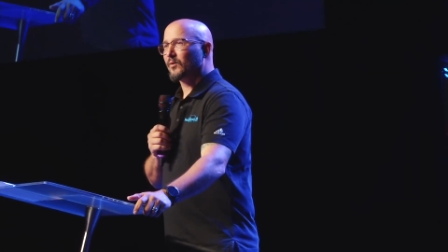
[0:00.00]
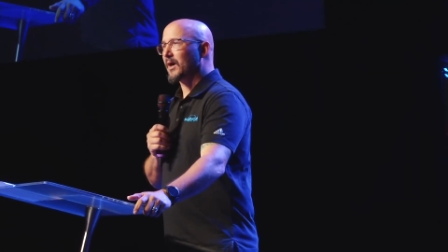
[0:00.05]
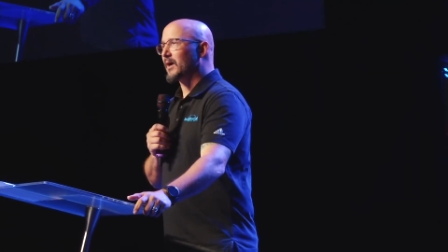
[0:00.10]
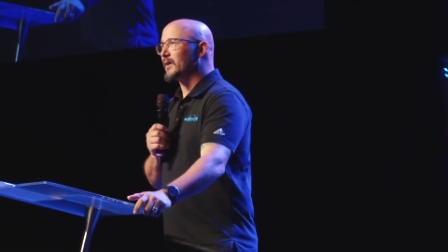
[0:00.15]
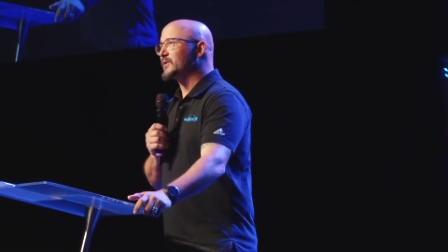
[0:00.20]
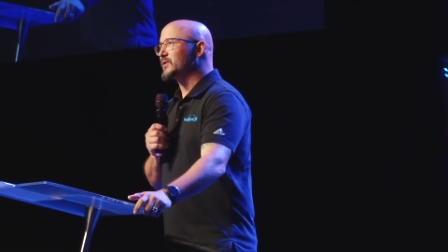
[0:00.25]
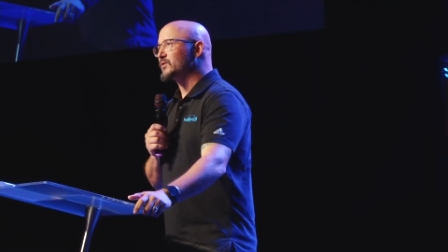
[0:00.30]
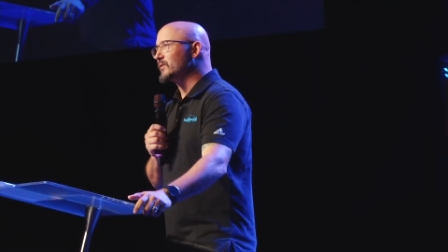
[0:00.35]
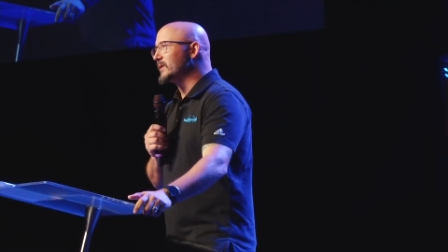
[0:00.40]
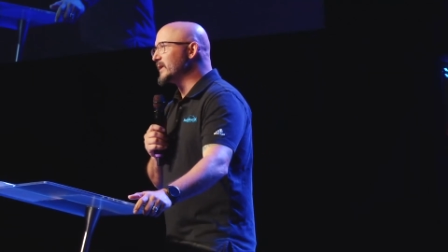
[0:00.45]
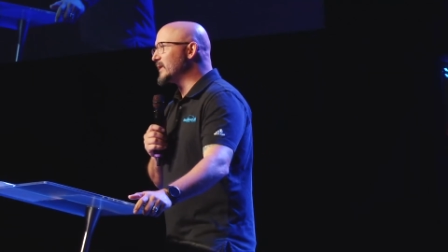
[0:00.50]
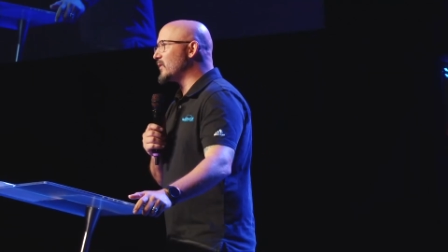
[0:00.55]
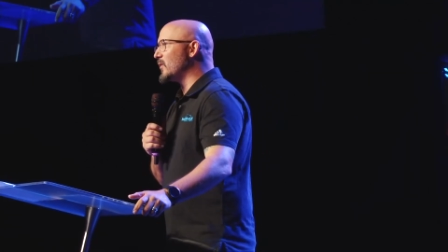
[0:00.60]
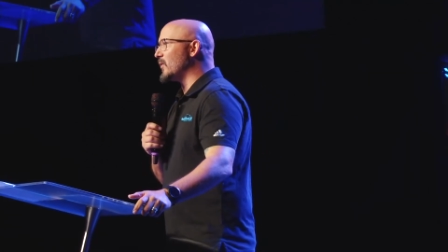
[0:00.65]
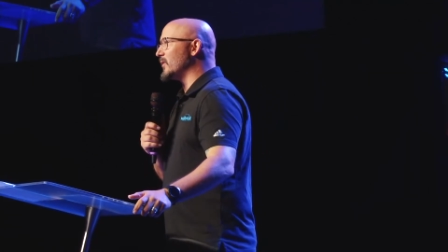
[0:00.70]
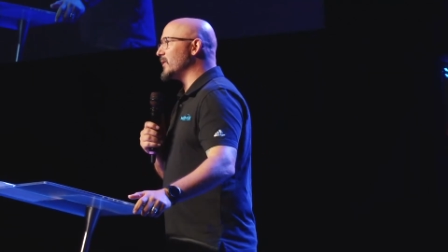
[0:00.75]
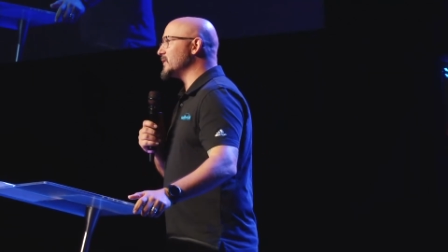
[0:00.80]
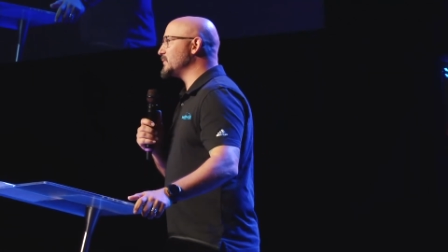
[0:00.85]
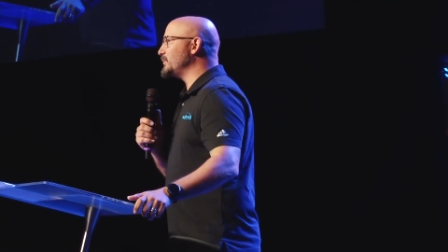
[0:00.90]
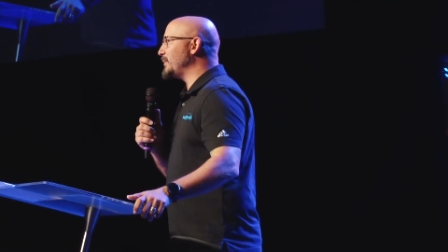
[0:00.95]
not on street
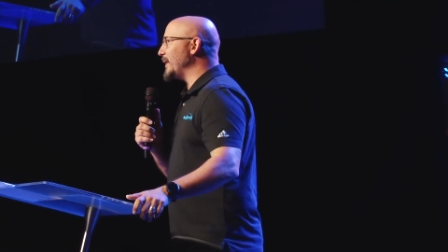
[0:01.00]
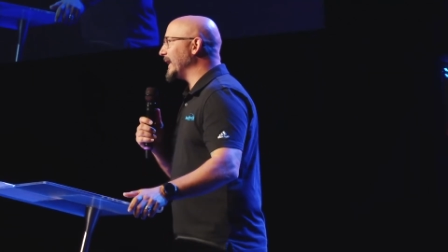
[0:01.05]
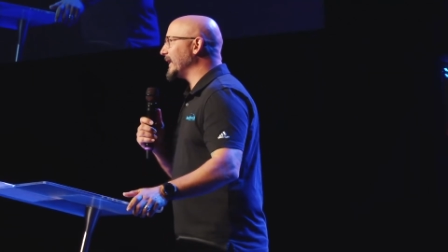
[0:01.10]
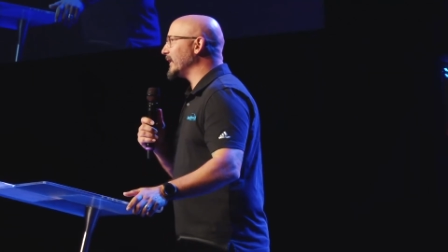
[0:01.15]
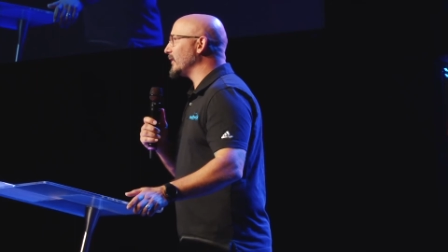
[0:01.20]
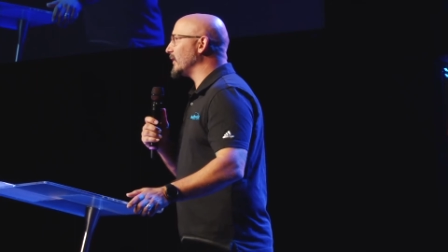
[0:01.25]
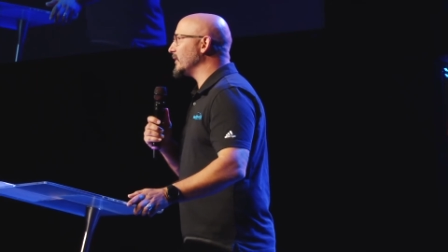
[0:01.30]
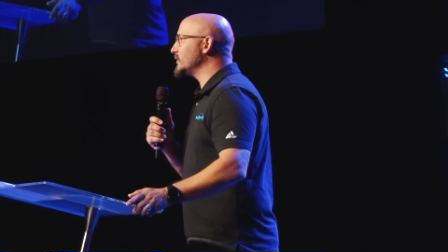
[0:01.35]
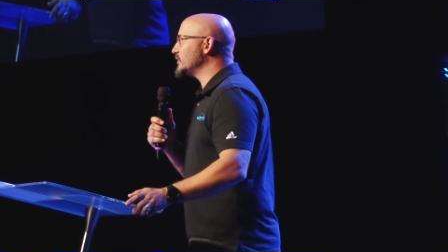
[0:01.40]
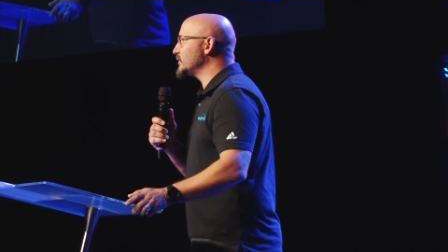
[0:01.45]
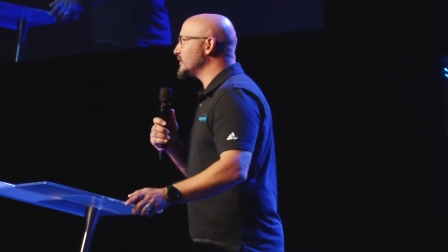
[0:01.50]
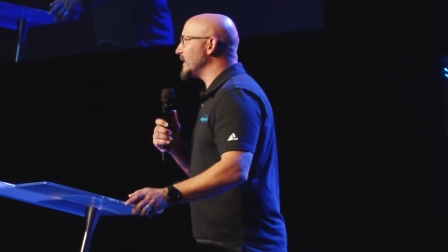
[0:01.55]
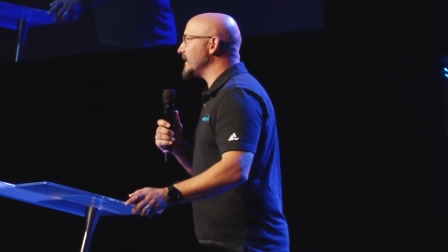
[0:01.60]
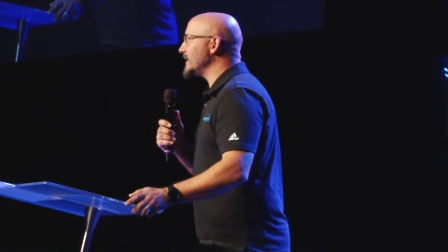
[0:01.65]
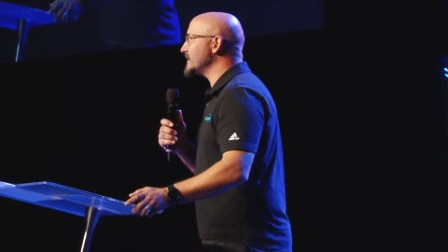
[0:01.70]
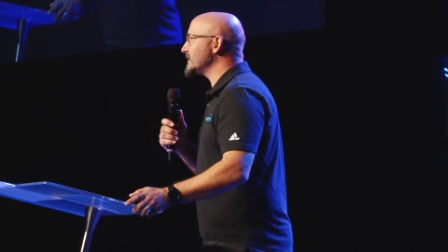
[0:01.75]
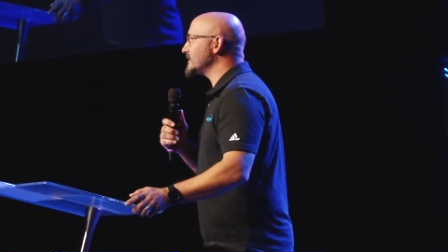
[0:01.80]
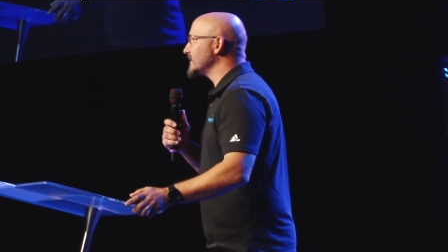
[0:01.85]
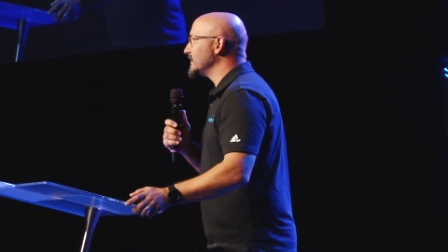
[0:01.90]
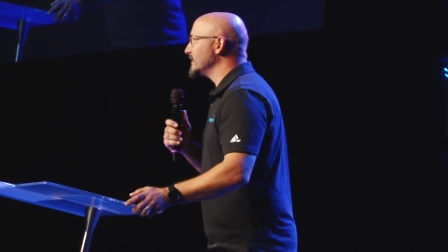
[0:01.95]
corners banging our
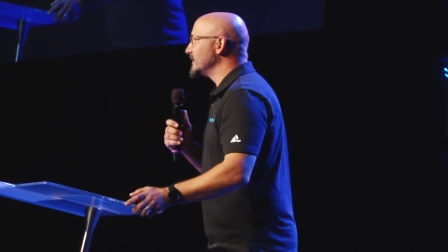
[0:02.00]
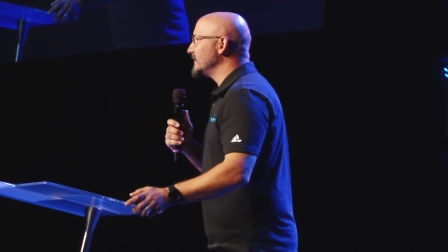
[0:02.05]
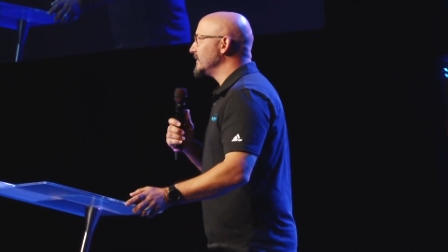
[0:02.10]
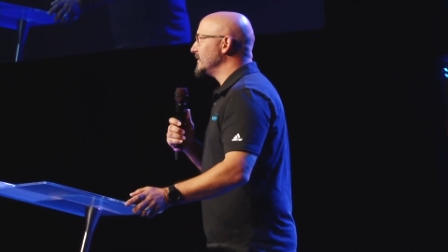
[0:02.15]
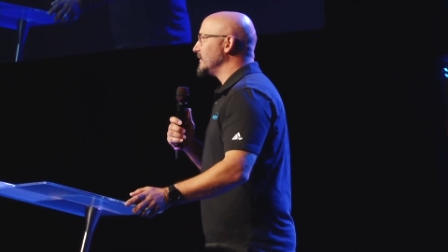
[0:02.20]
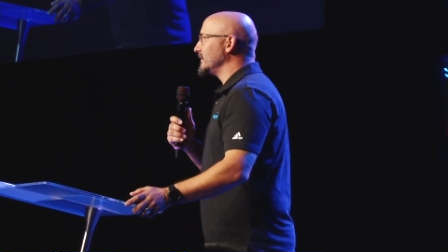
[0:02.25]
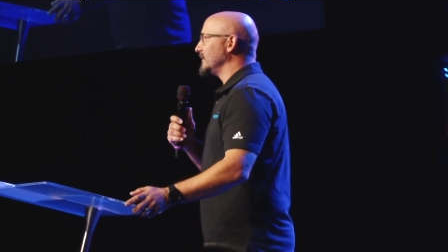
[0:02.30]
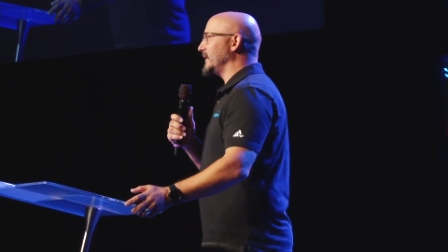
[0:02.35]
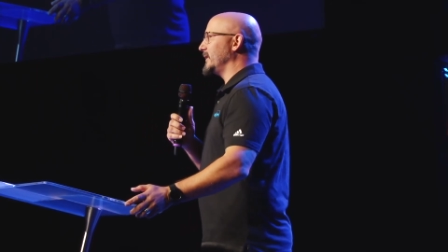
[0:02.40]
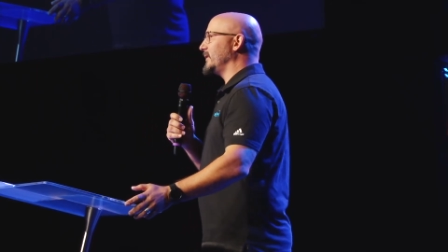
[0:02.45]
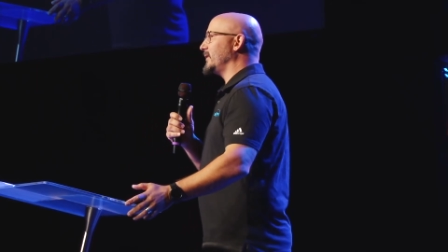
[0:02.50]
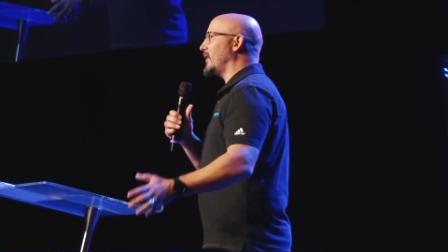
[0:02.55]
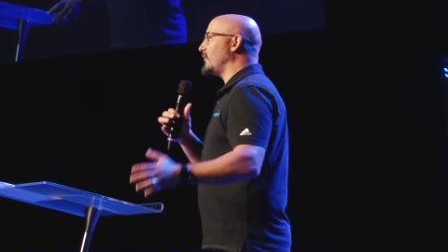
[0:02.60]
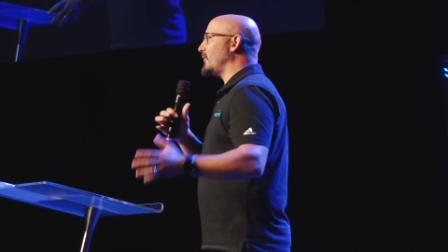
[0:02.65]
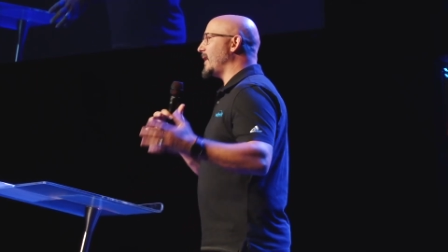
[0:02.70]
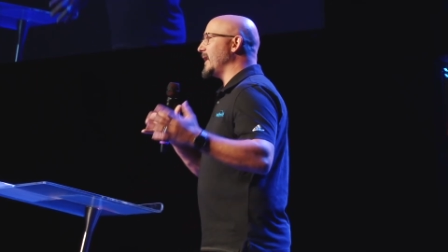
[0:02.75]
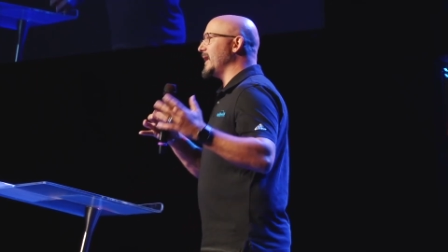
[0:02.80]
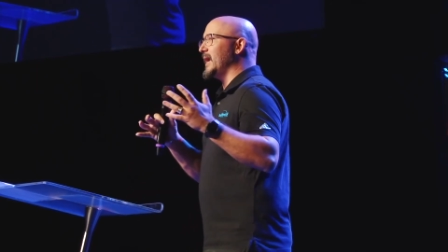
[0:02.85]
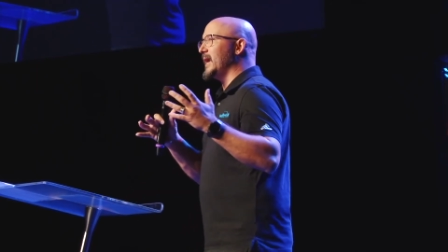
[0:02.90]
chest, letting our right